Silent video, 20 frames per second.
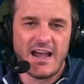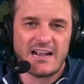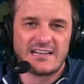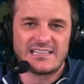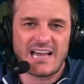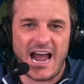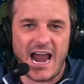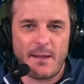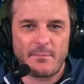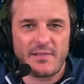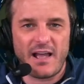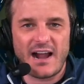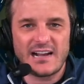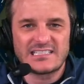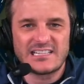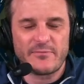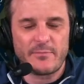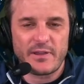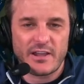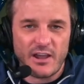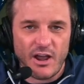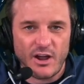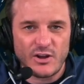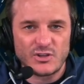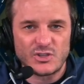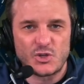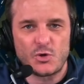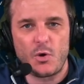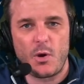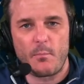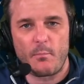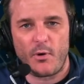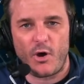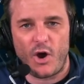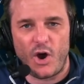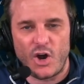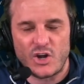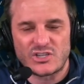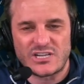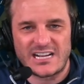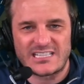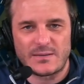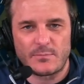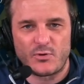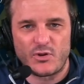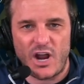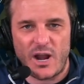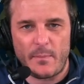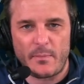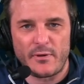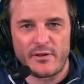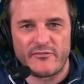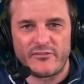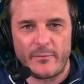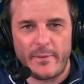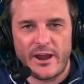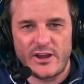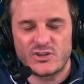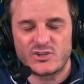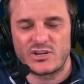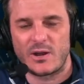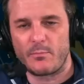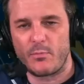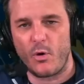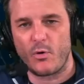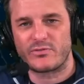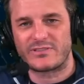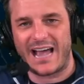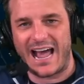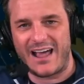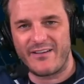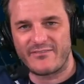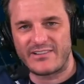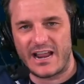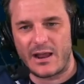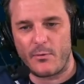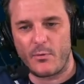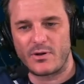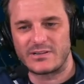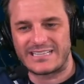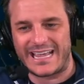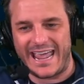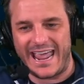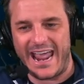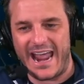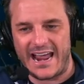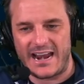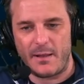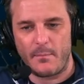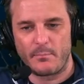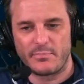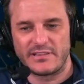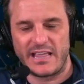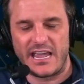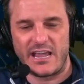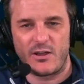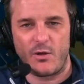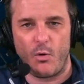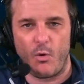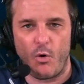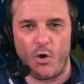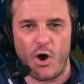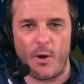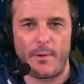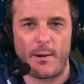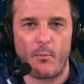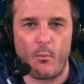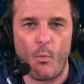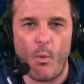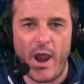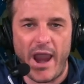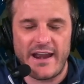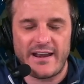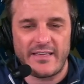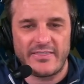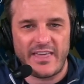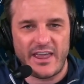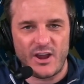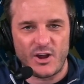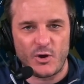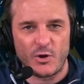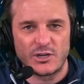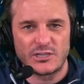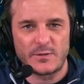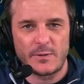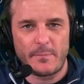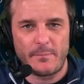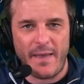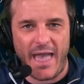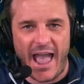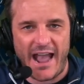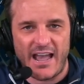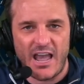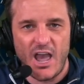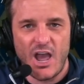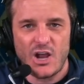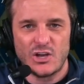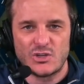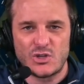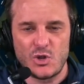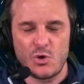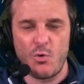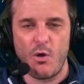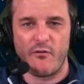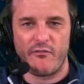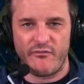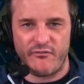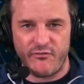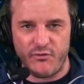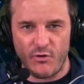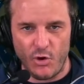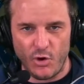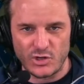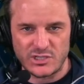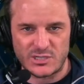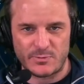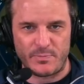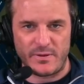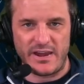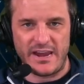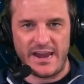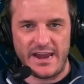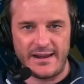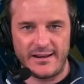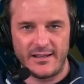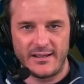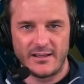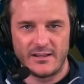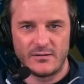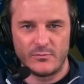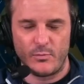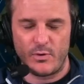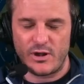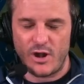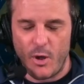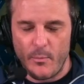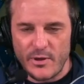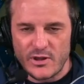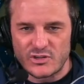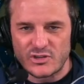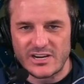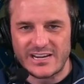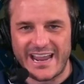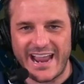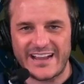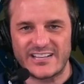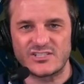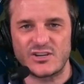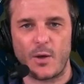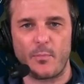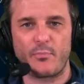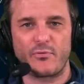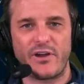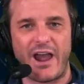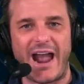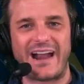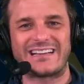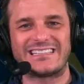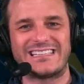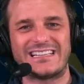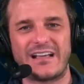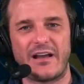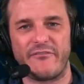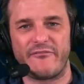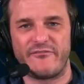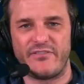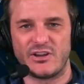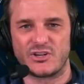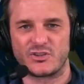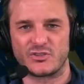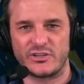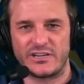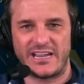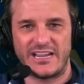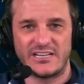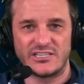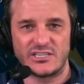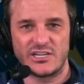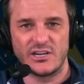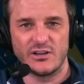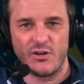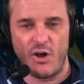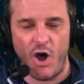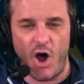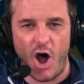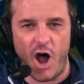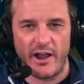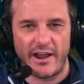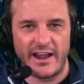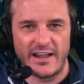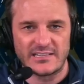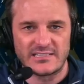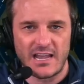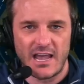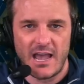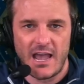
timelines have begun to emerge. Got some credible information on both Donovan Edwards and Blake Corum on when they are going to be back to full speed. We know Michigan can't start practicing officially until August,